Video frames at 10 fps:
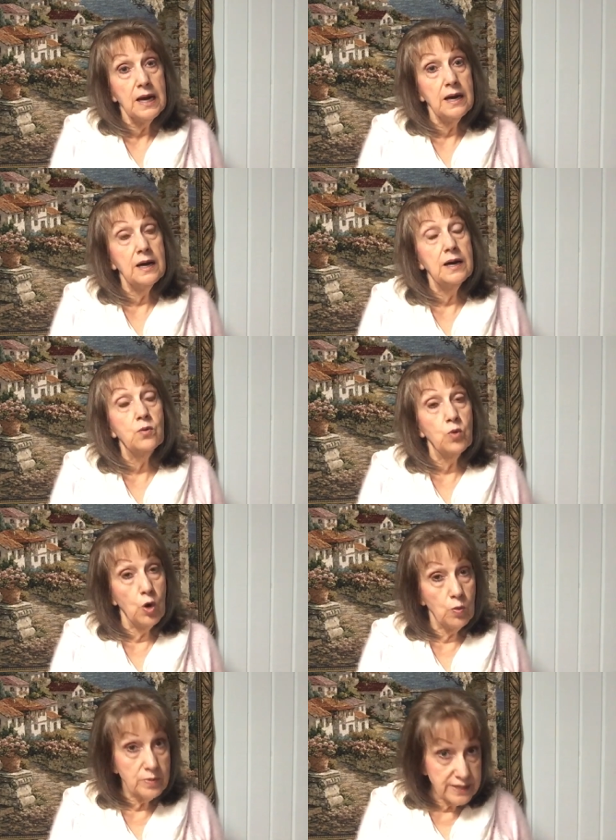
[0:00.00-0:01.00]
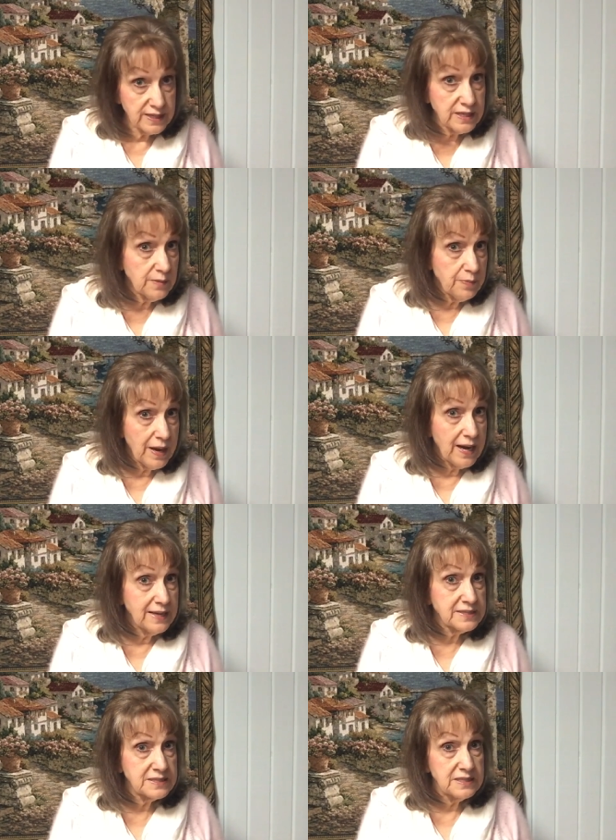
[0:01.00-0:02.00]
uh, Rome did
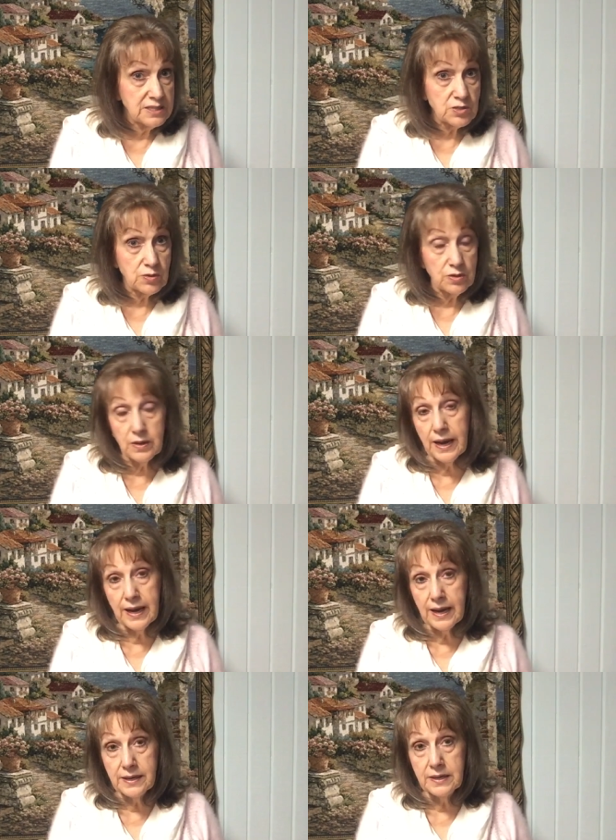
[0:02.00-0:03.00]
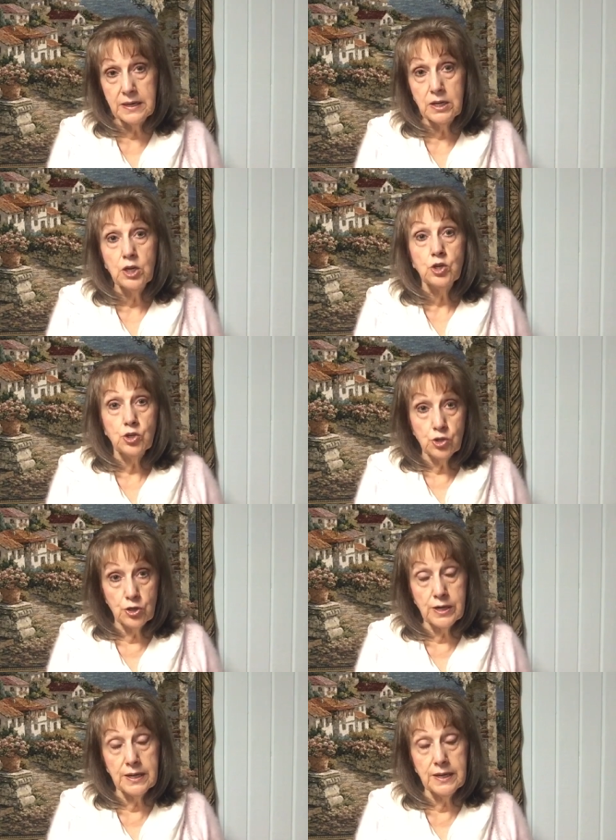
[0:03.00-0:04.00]
compass Israel and
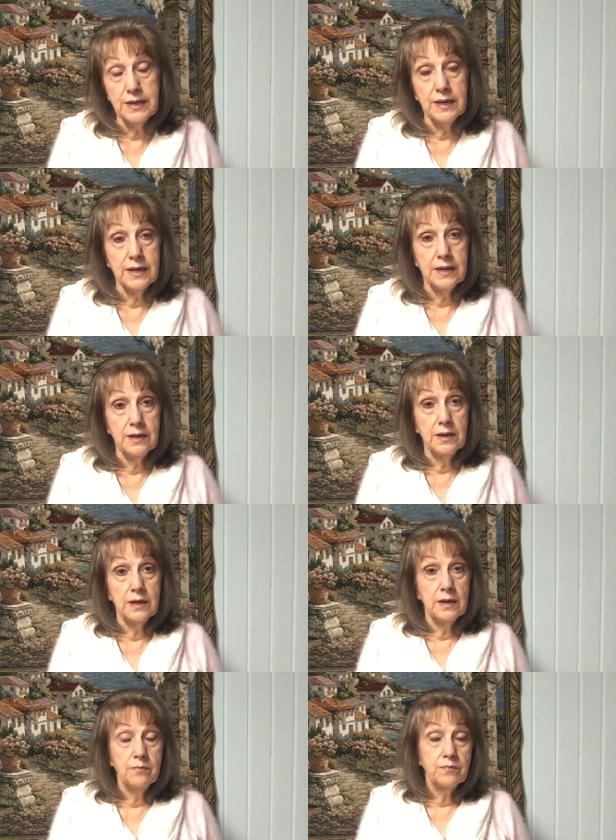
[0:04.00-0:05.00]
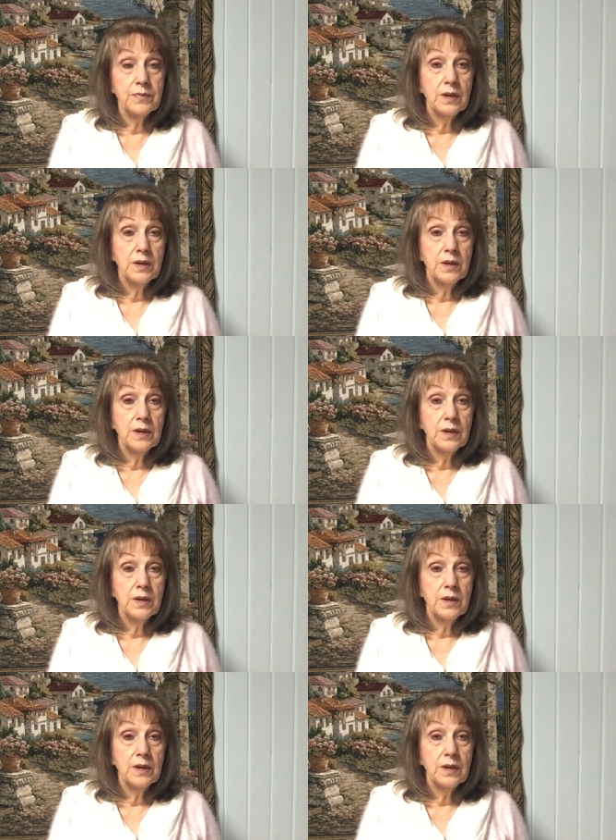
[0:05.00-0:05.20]
took it and um,